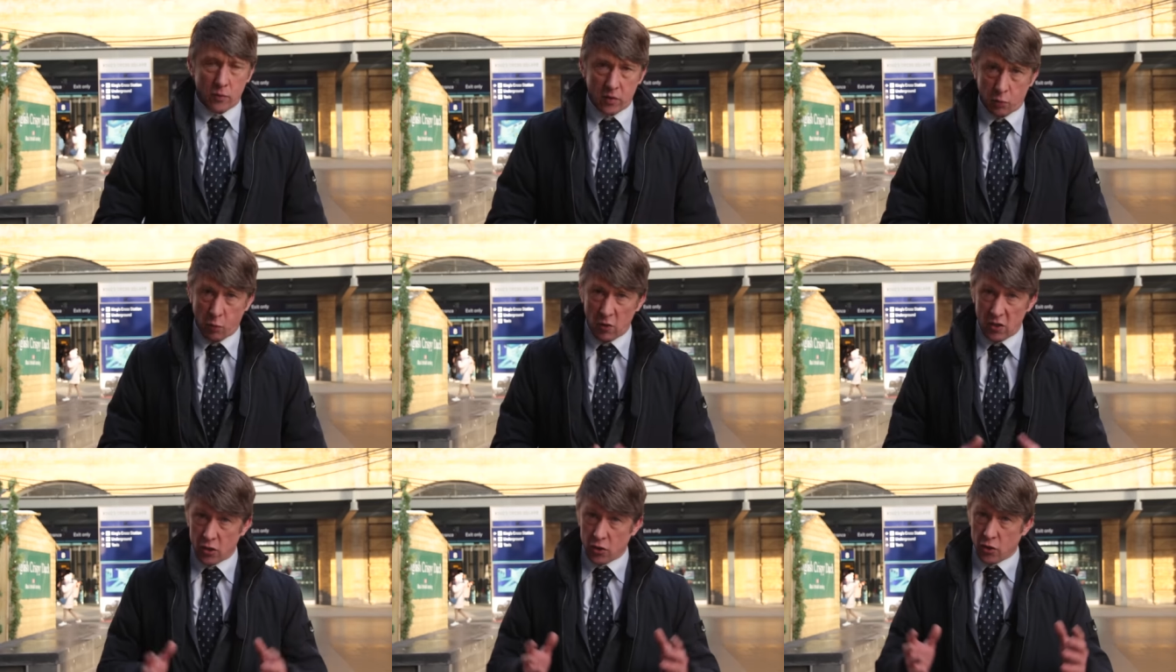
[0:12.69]

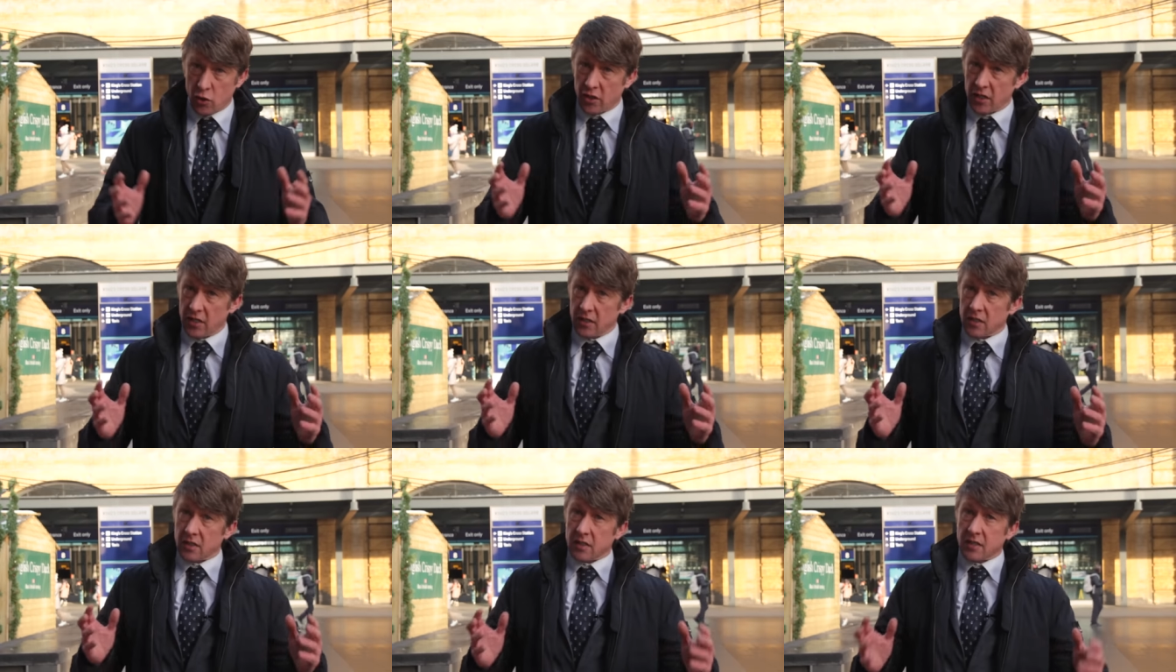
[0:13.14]
which should
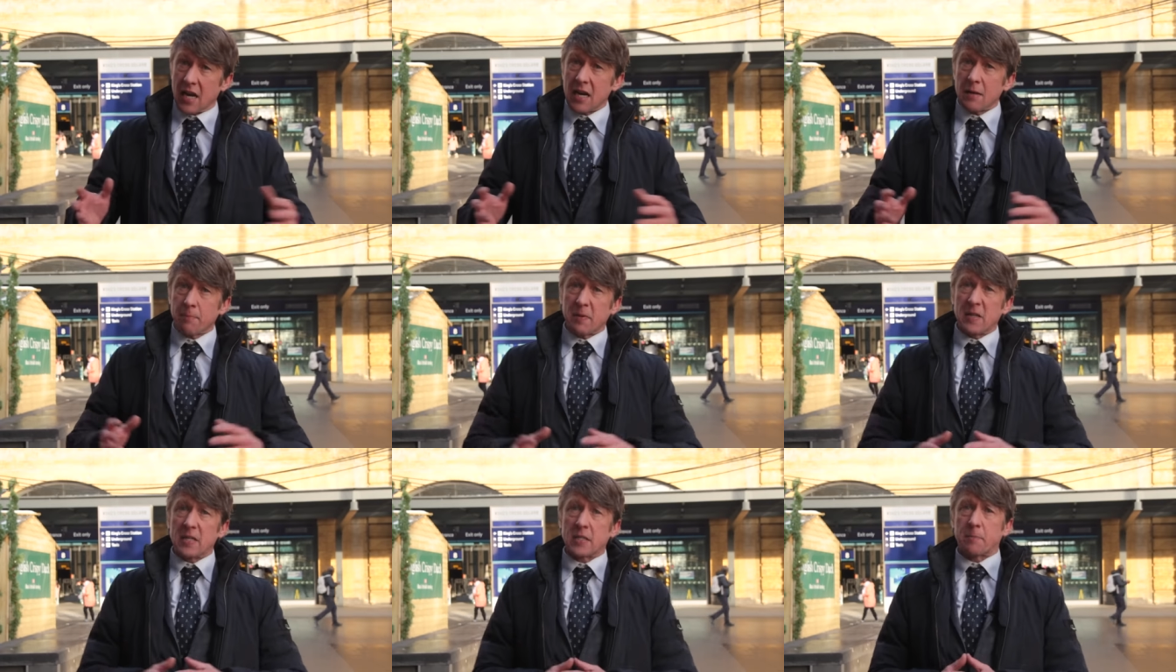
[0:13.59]

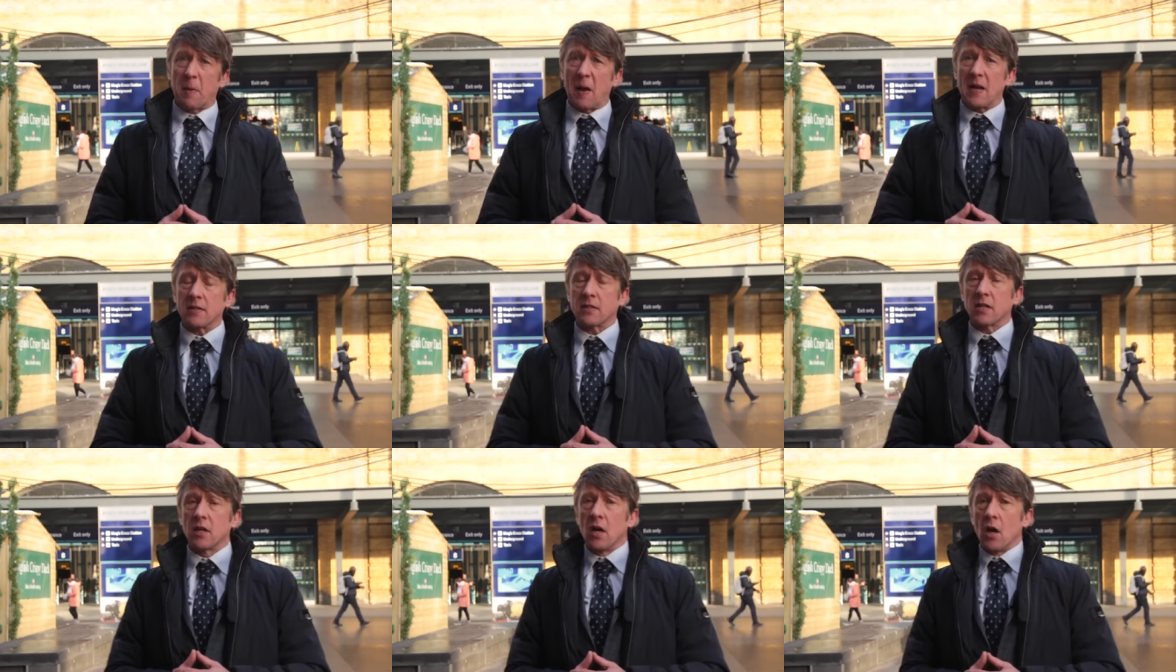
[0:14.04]
instead be
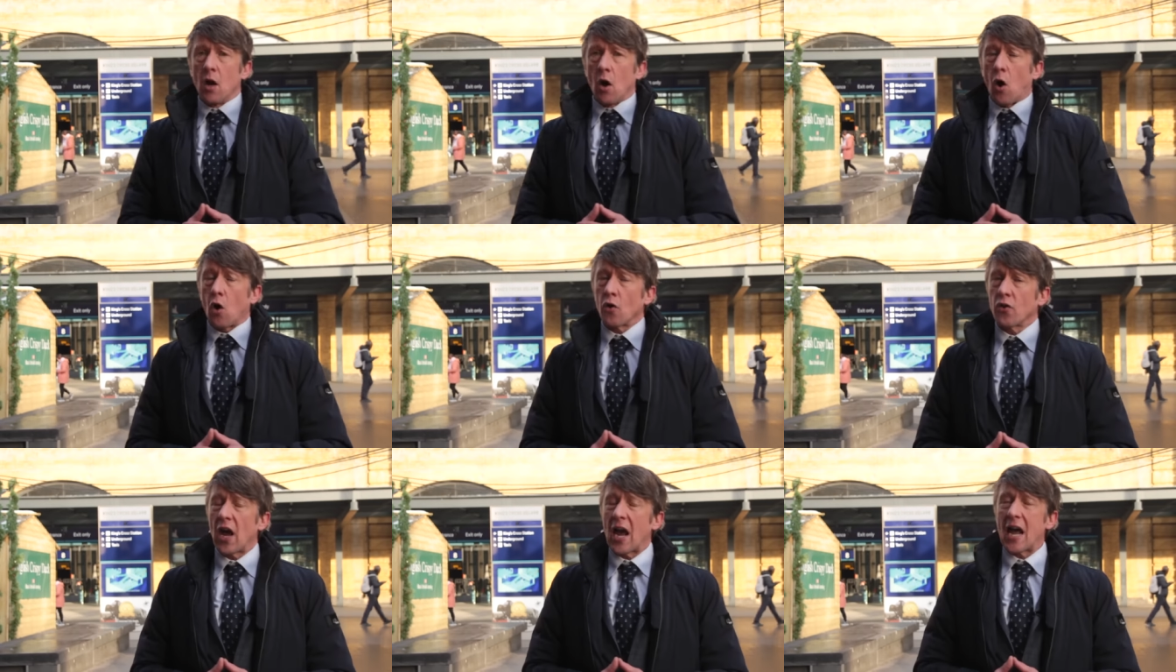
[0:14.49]
spent
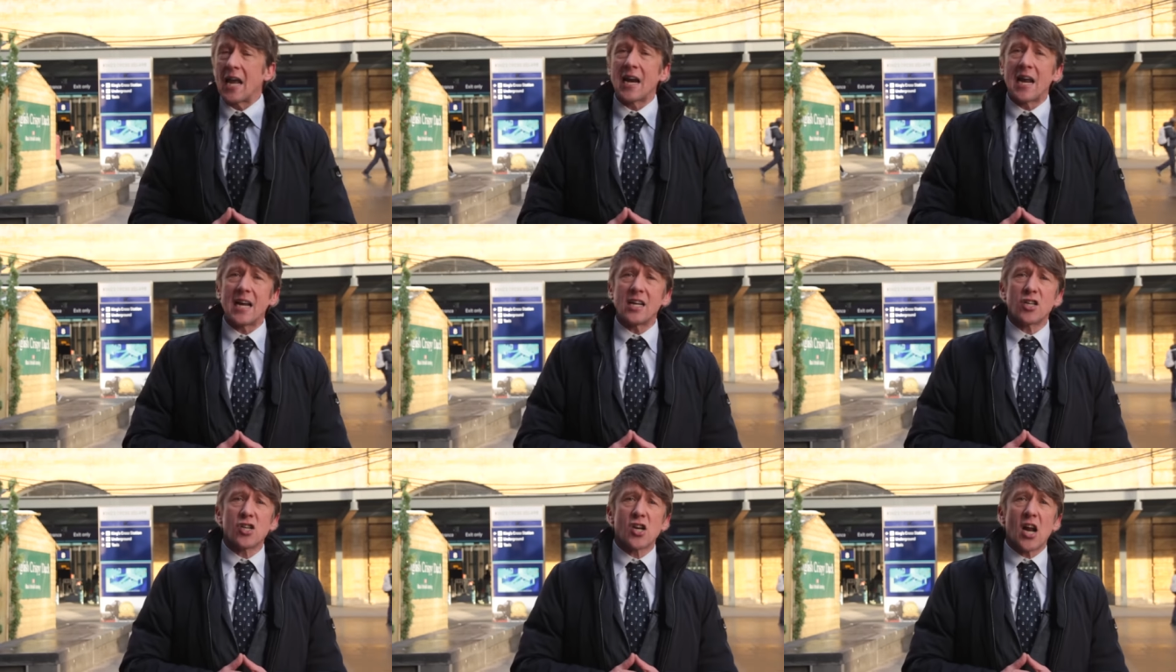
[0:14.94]
on
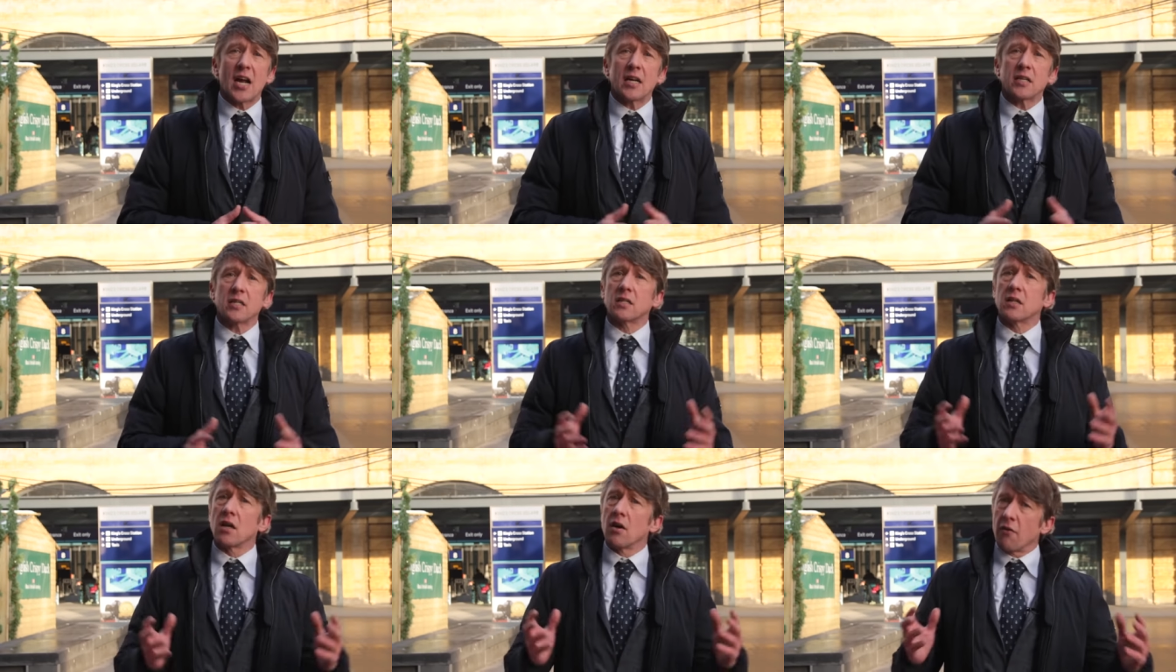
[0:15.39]

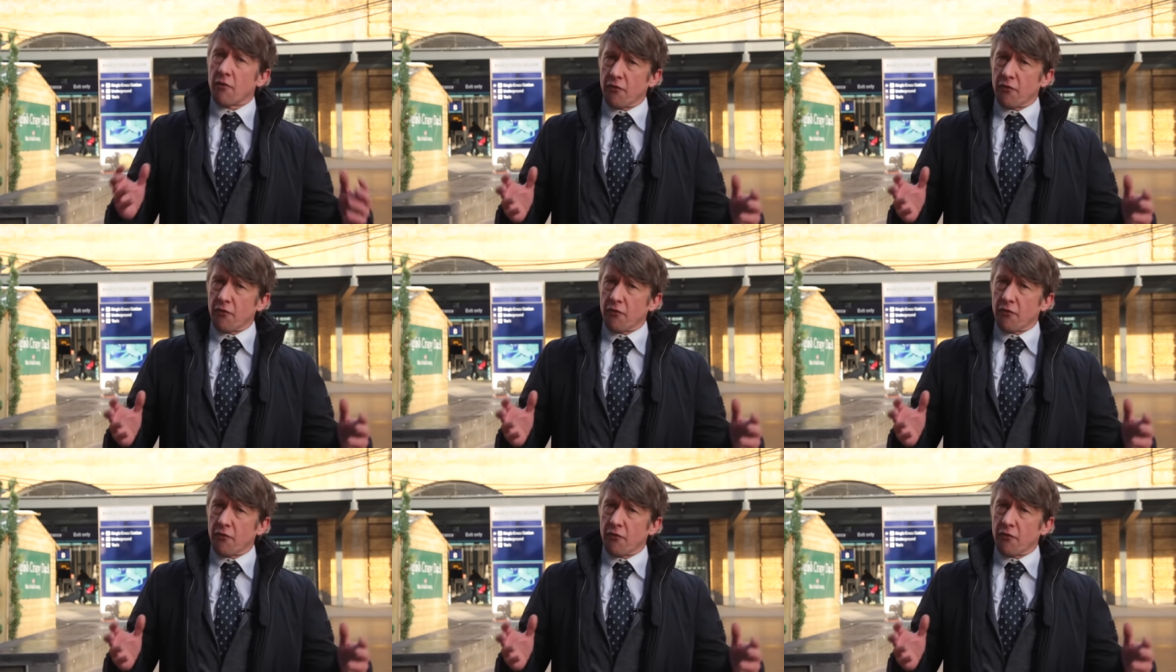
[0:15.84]
NHS